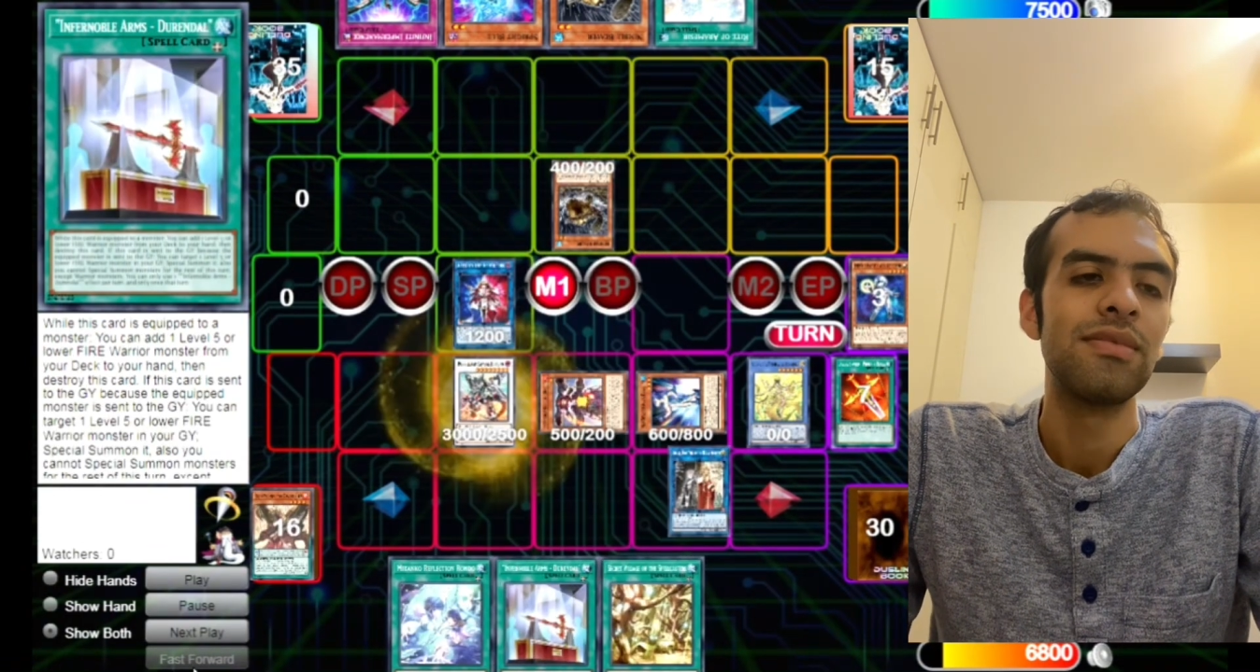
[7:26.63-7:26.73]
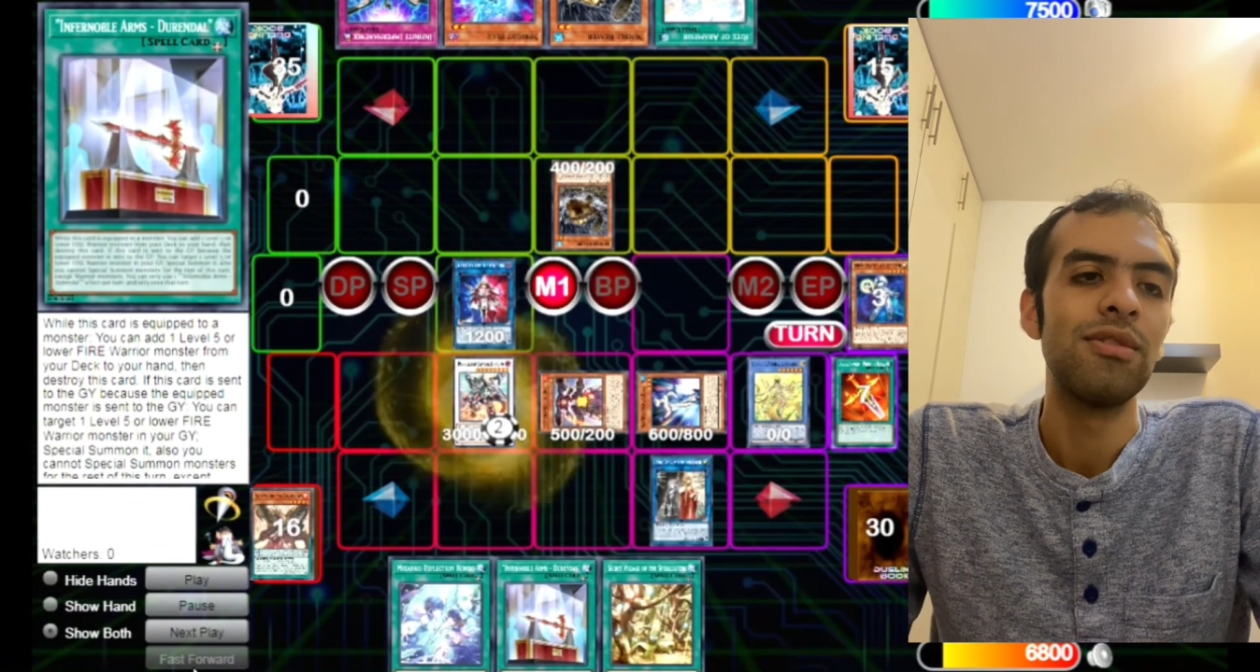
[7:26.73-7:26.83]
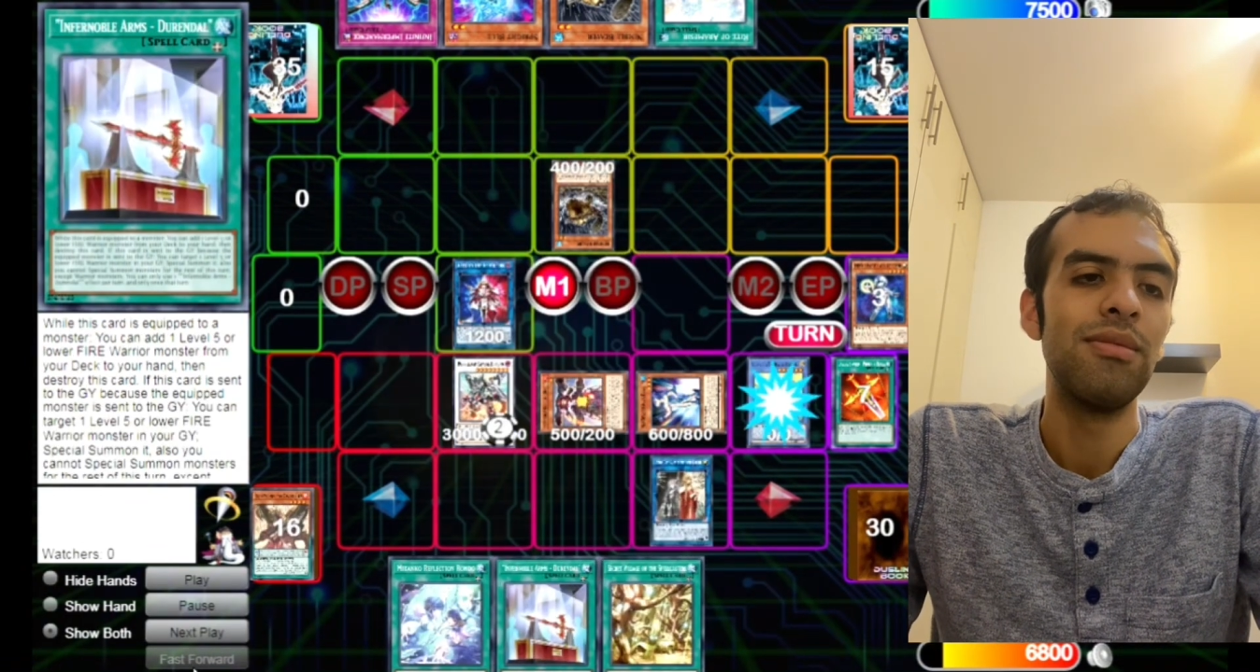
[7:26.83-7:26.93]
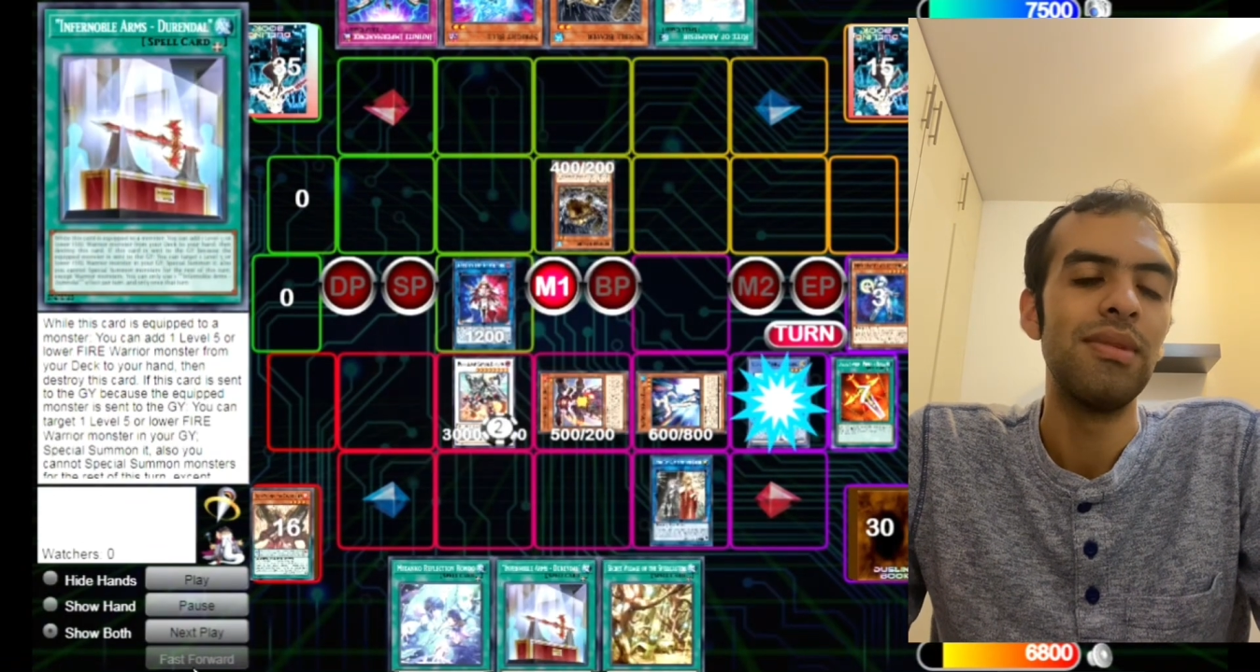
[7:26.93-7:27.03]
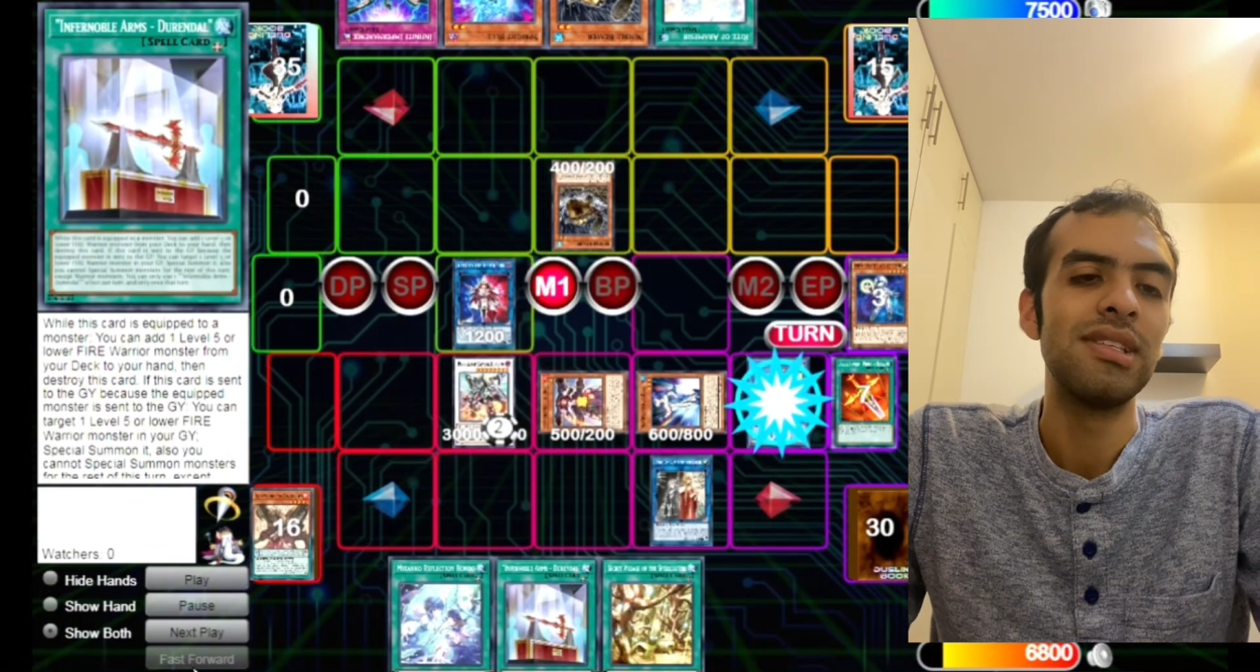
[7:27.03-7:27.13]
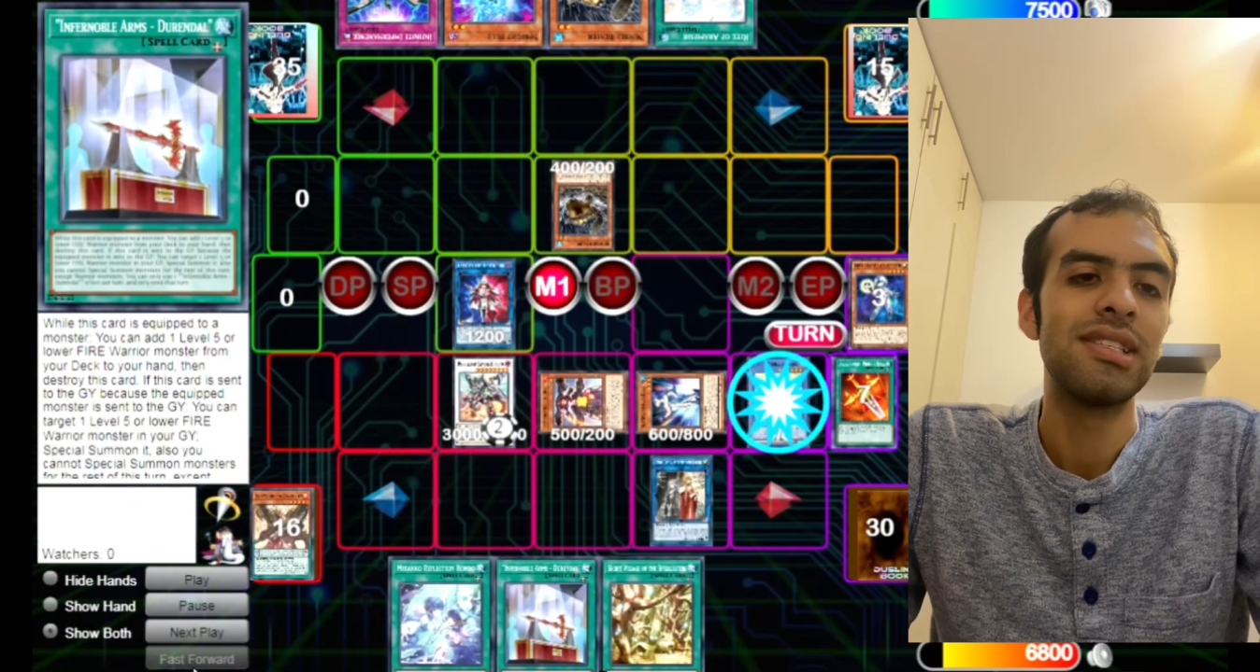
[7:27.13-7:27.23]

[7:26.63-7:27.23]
We made